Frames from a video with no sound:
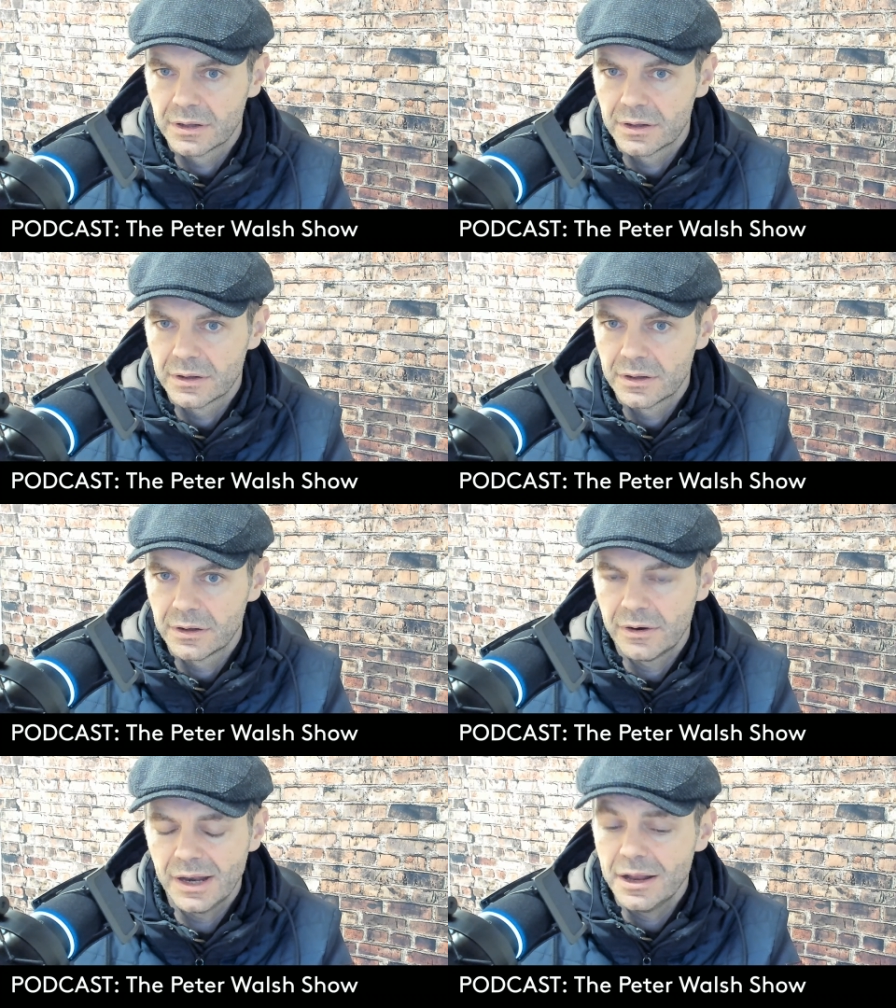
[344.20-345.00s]
All
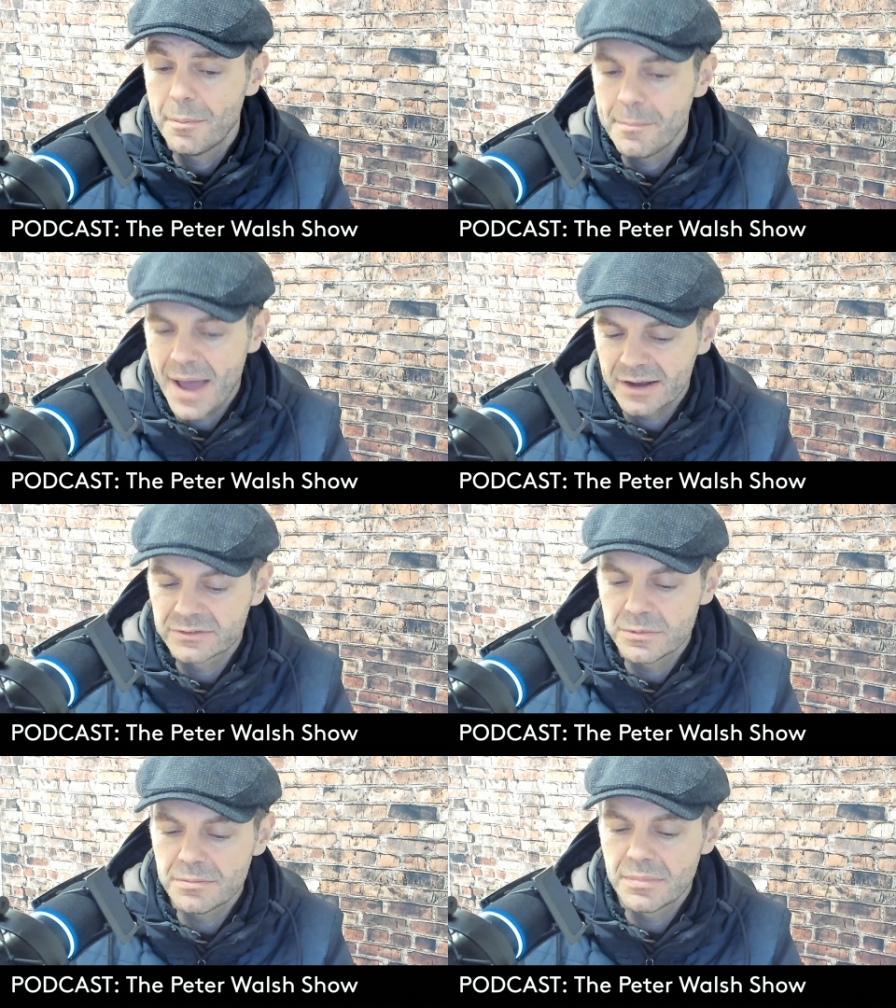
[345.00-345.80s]
right?
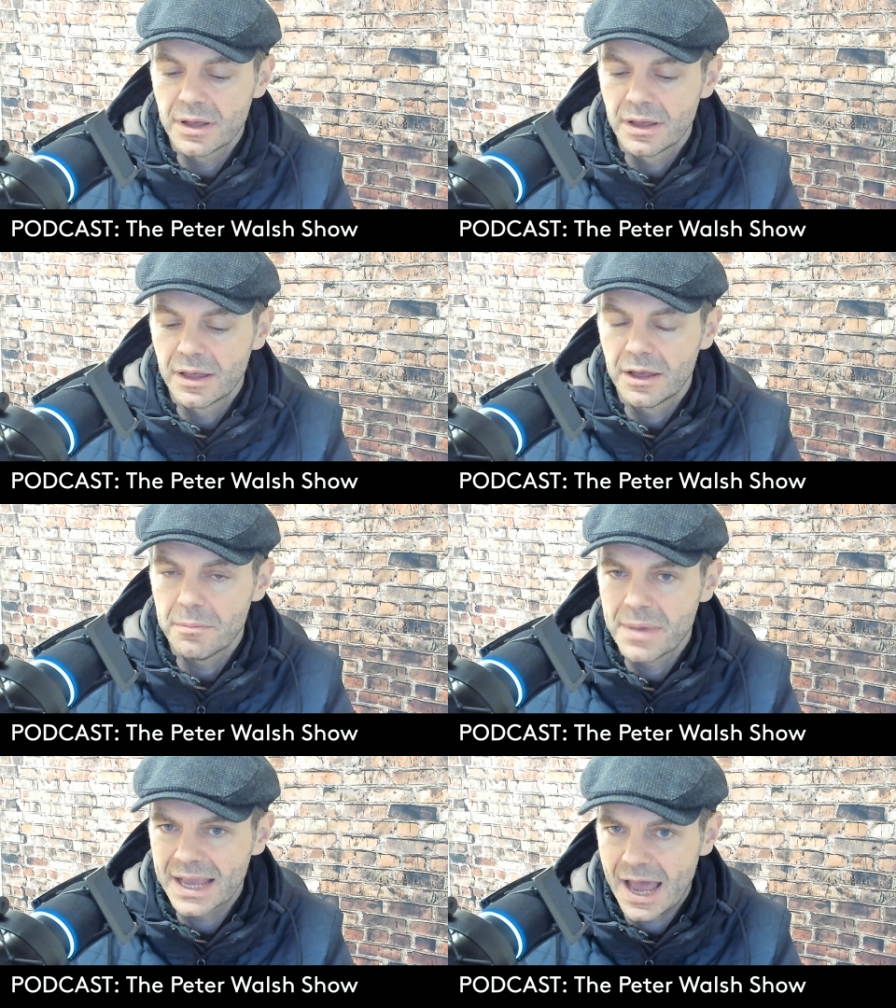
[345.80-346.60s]
Maximum
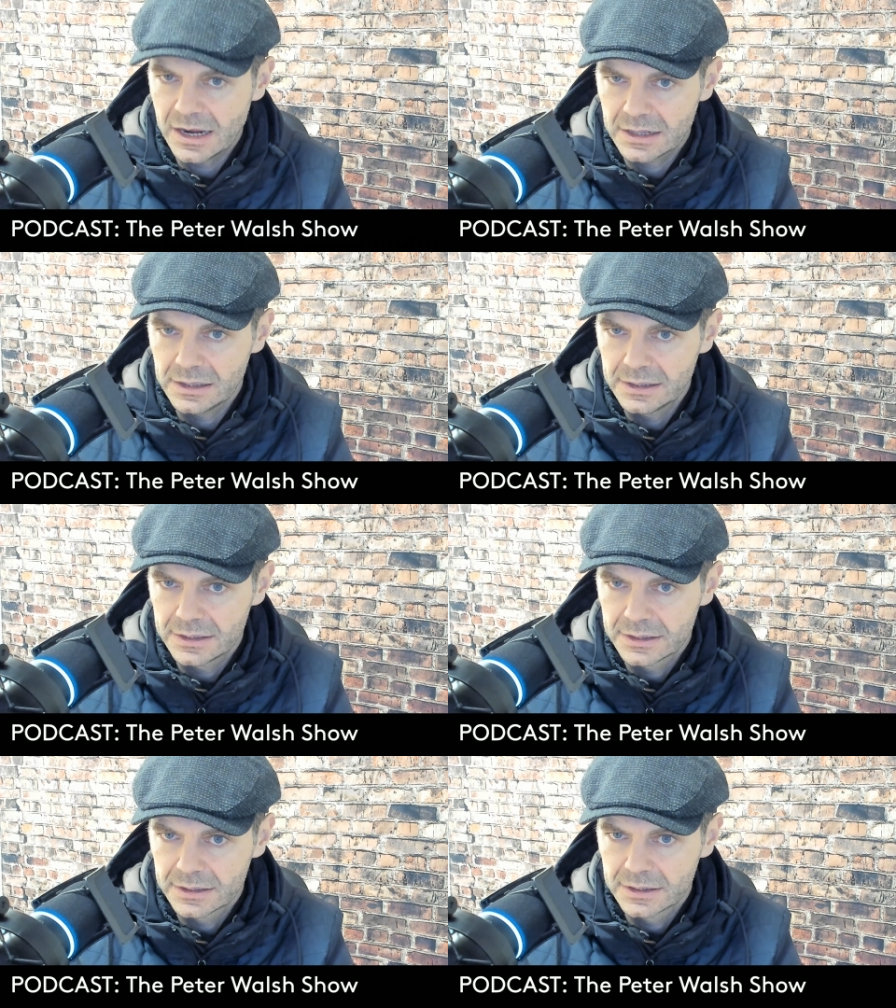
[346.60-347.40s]
mechanical
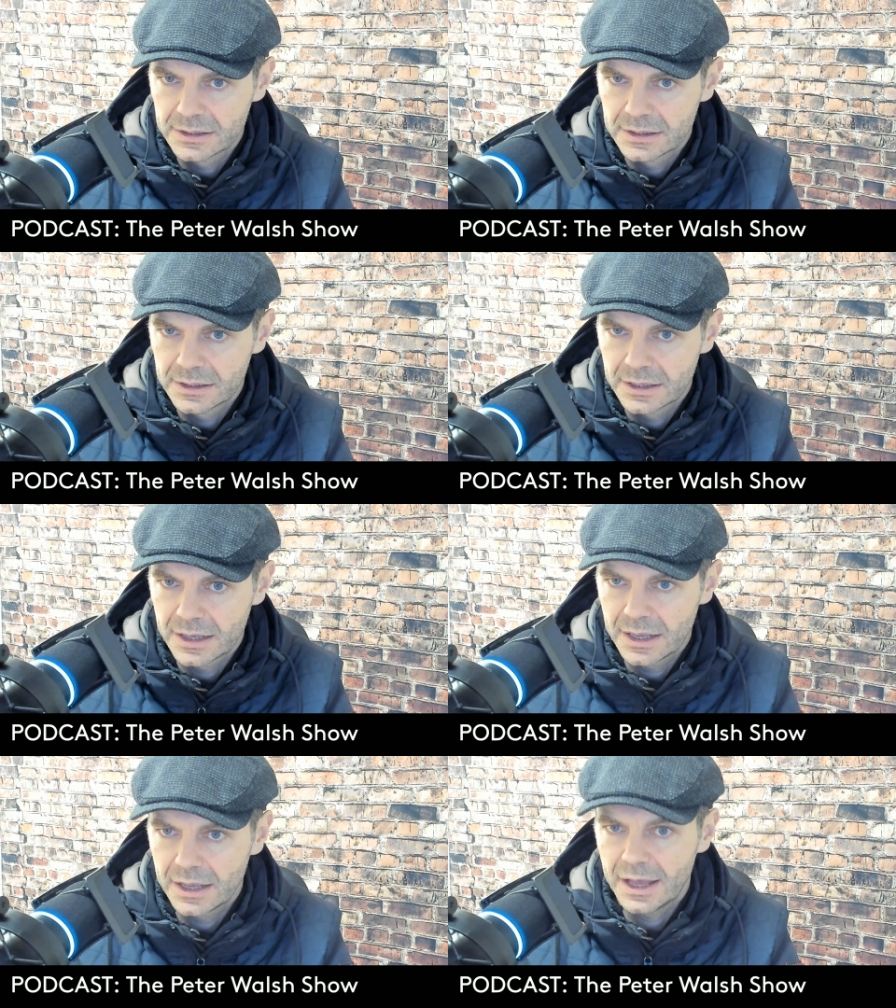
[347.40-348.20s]

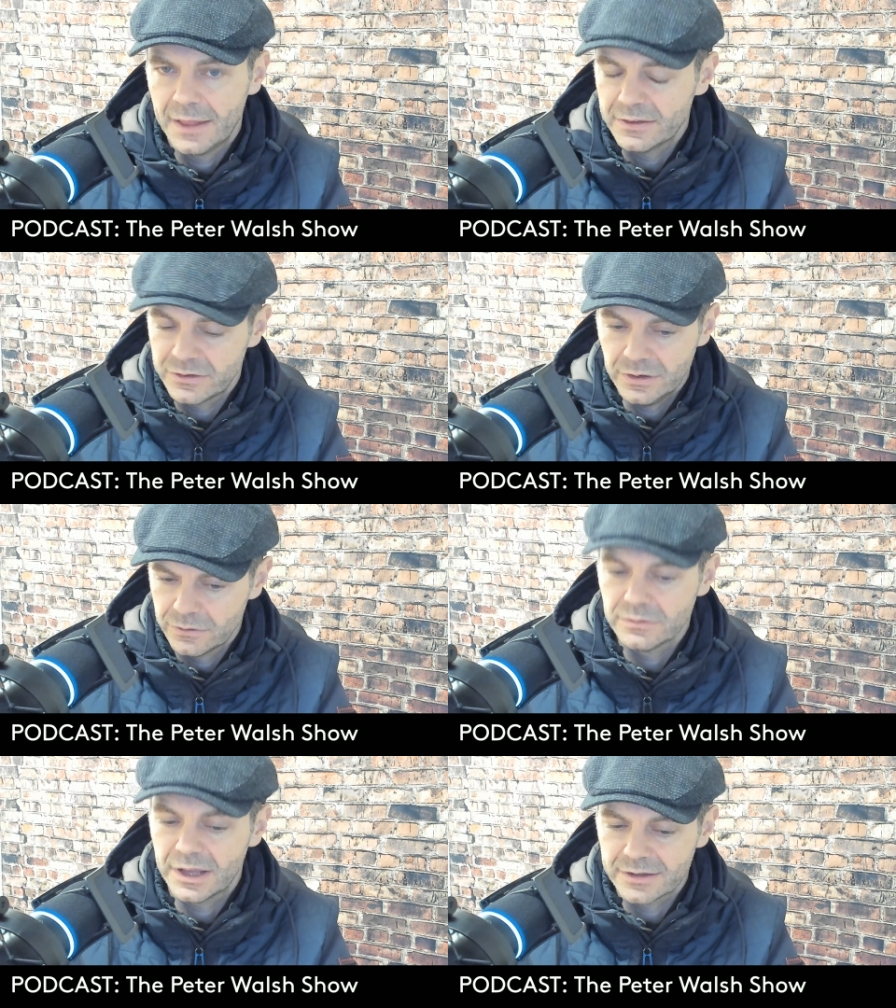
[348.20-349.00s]
and that's, you know,
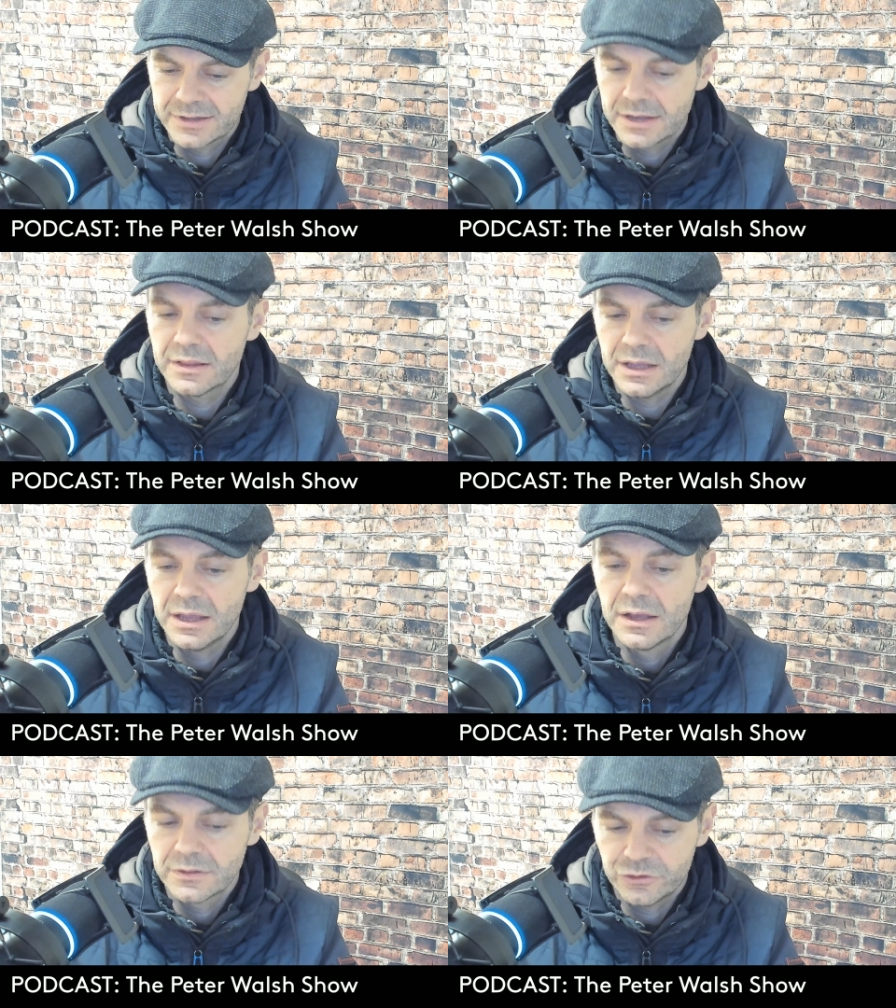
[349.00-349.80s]
like I said, the,
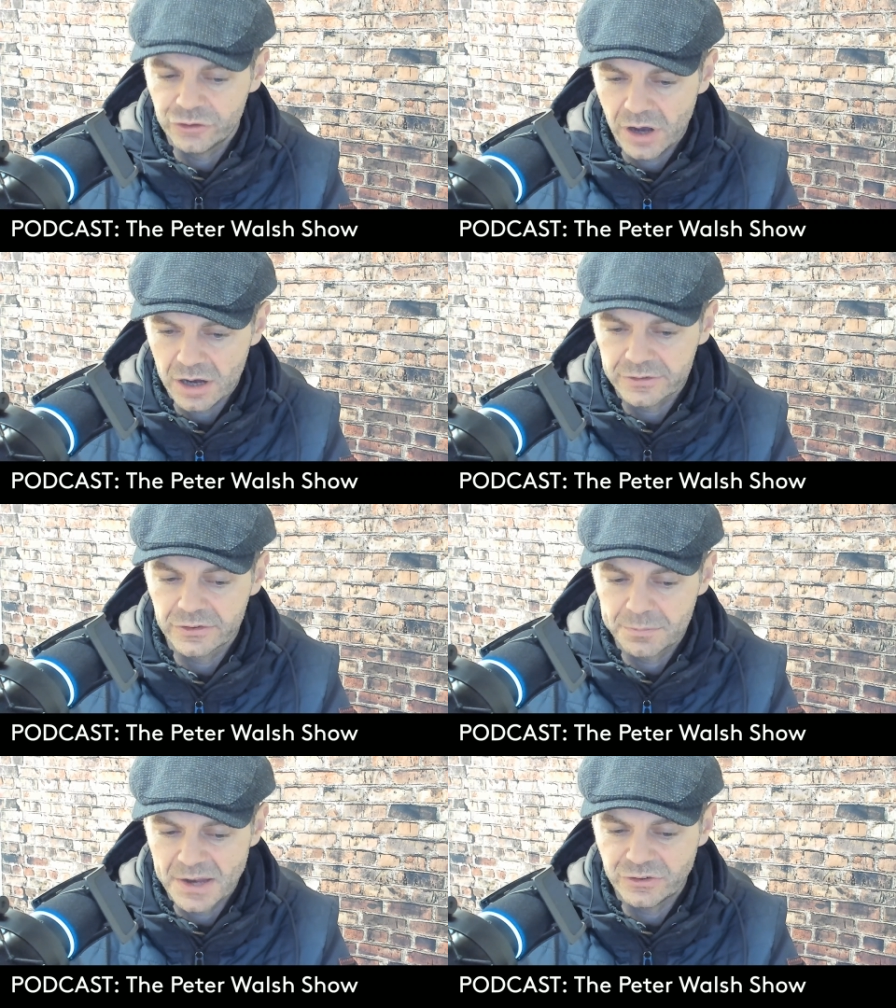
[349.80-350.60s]
the shock,
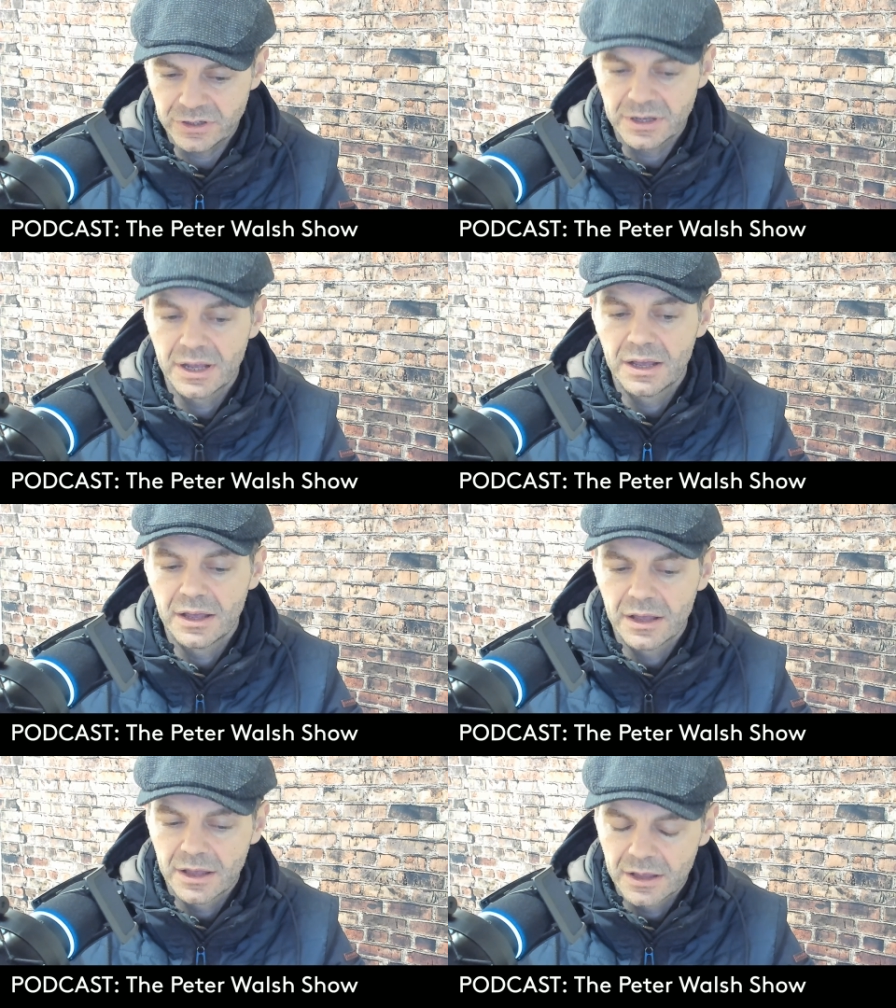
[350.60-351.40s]
suspension,
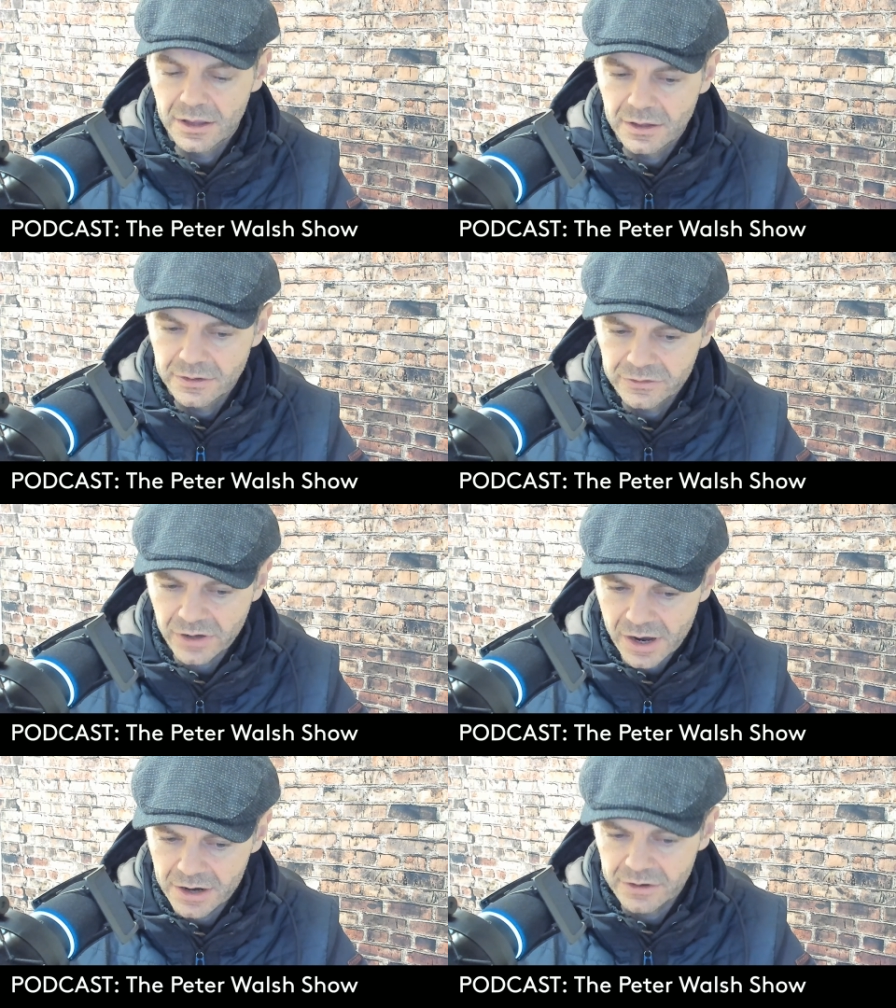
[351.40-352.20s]

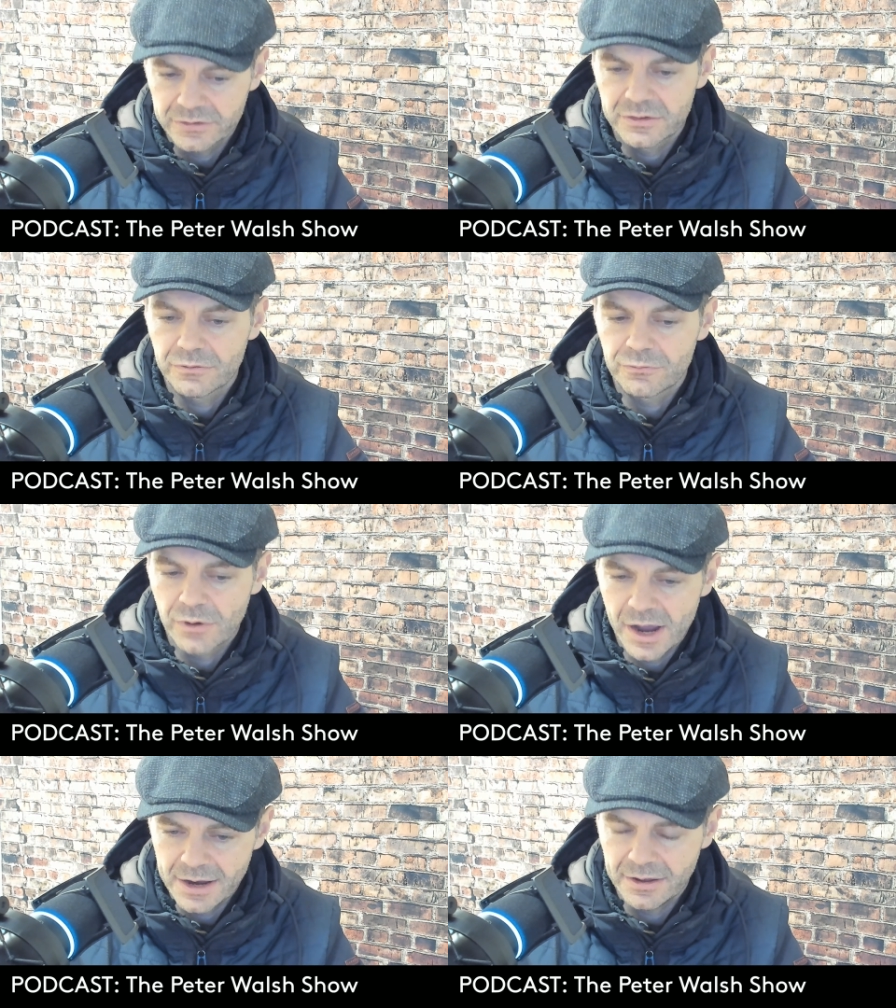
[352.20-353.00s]
tires,
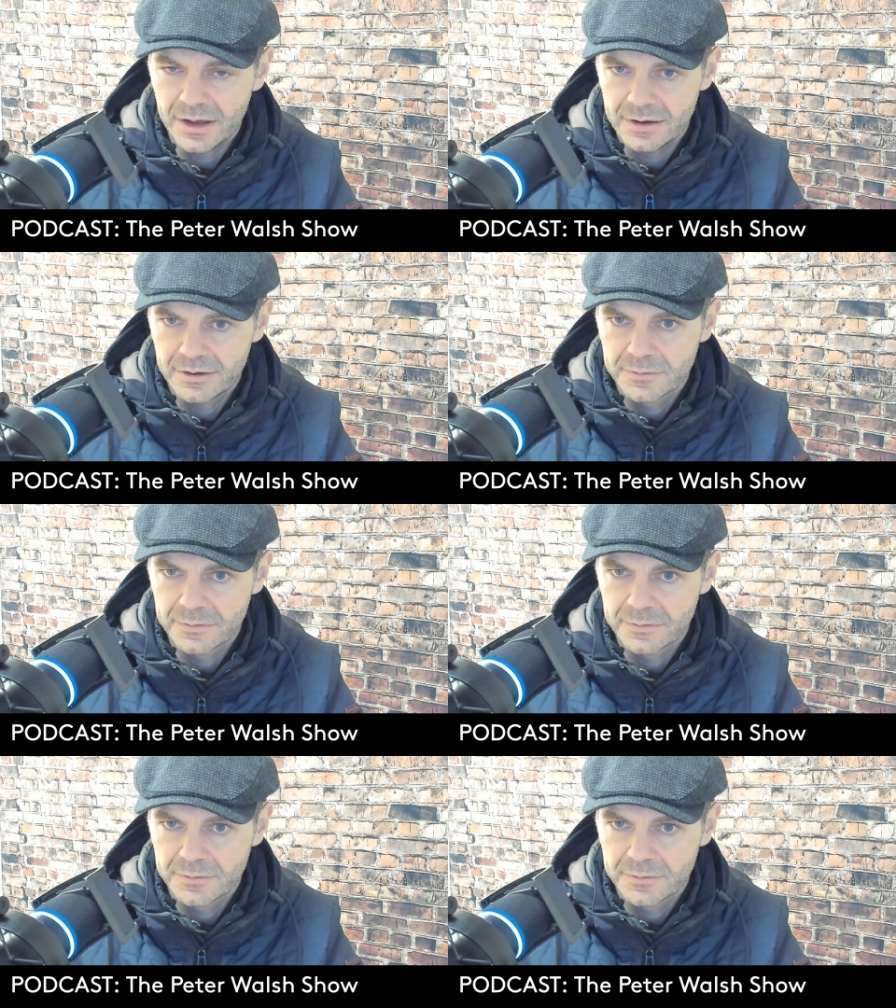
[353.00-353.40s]
ride height.